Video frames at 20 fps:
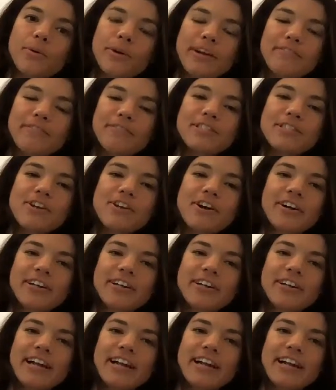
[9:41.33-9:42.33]
when I first
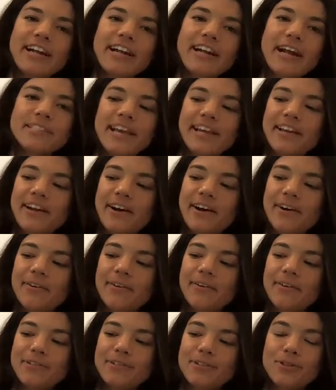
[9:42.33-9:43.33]
started, I was like, you
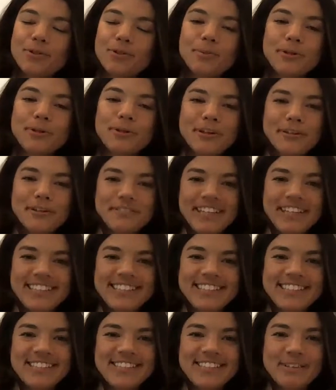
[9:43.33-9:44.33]
know, super
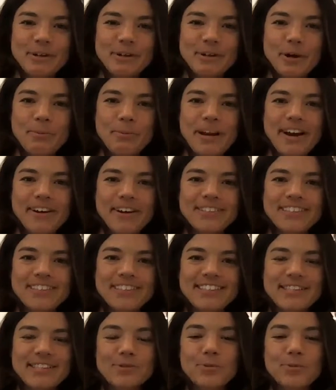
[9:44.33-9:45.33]
nervous to do an sure. open
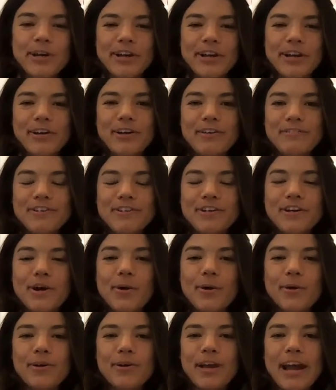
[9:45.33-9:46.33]
house because it's weird. You
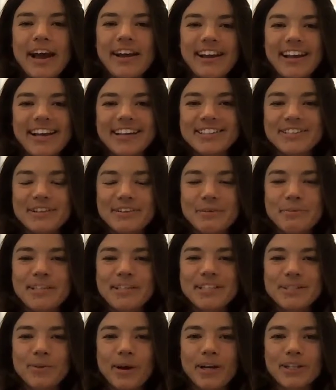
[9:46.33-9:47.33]
have to know how to
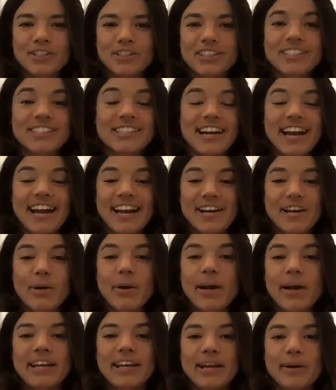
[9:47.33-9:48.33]
answer everybody's questions, and
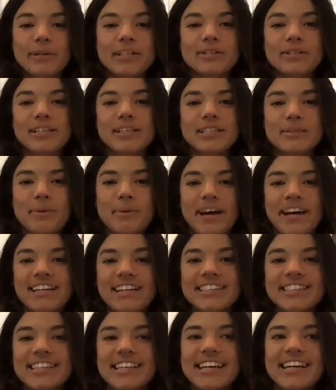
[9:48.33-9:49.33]
I had no idea what to
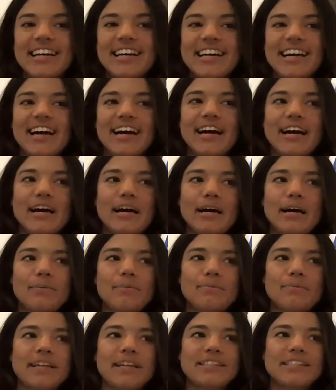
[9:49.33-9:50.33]
expect.
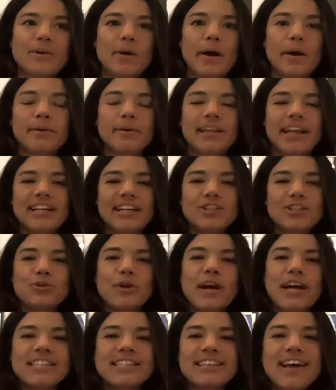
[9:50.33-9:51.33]
Um, and so I would
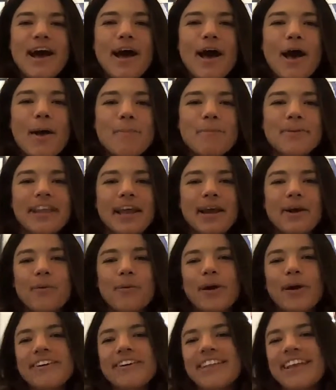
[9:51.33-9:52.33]
like dress up and
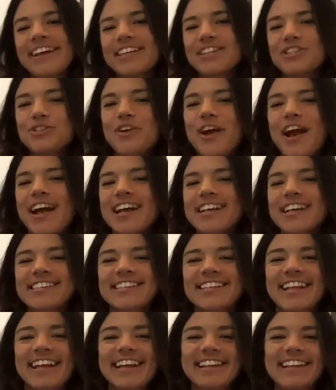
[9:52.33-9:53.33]
like wear like a
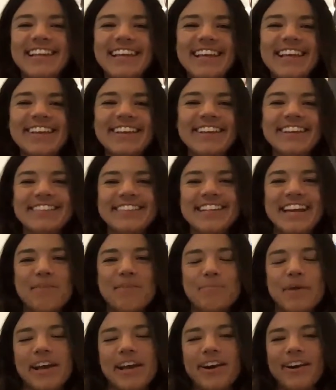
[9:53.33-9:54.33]
dress and like the heels and
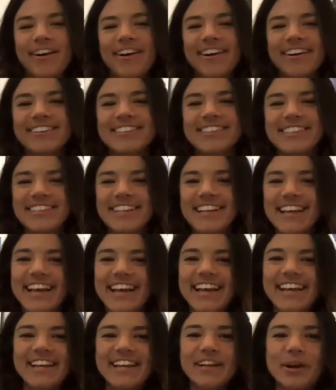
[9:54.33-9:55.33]
have my cards and
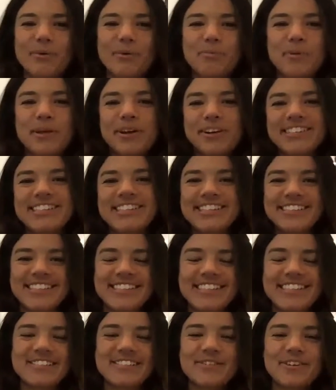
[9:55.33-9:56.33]
you know be all
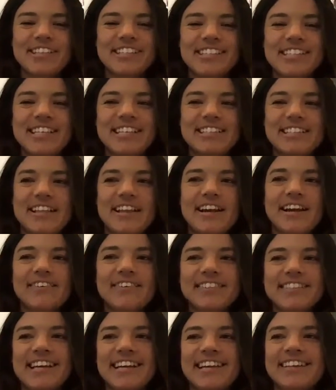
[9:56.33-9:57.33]
salesy and do all these things. And then I
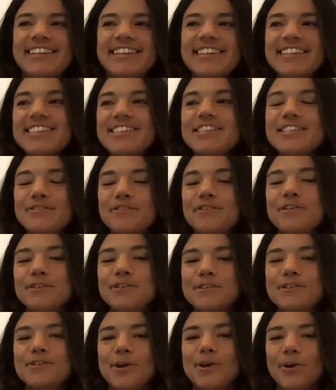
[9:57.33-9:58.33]
was like, this just
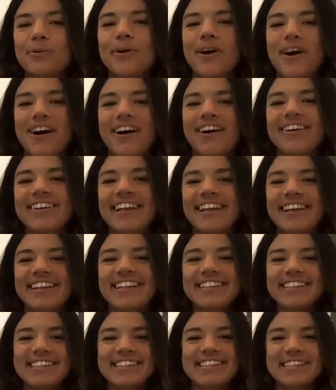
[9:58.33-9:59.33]
feels so wrong. Like
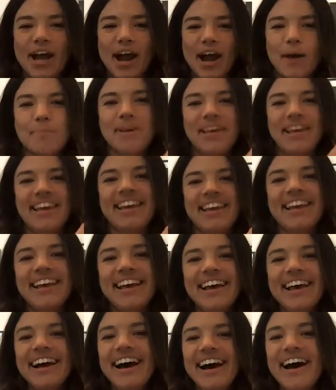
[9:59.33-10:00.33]
this yeah. is not me.
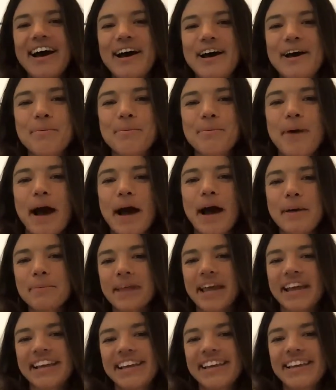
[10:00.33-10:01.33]
Um, I'm
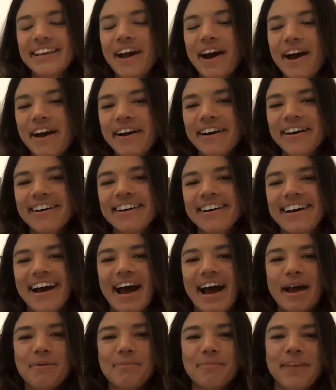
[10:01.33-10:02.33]
like young.
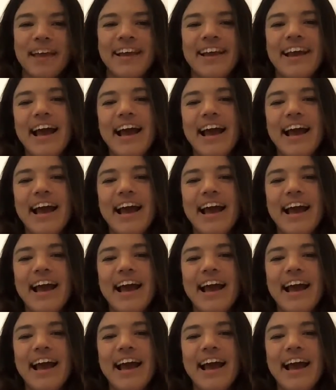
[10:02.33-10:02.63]
I'm like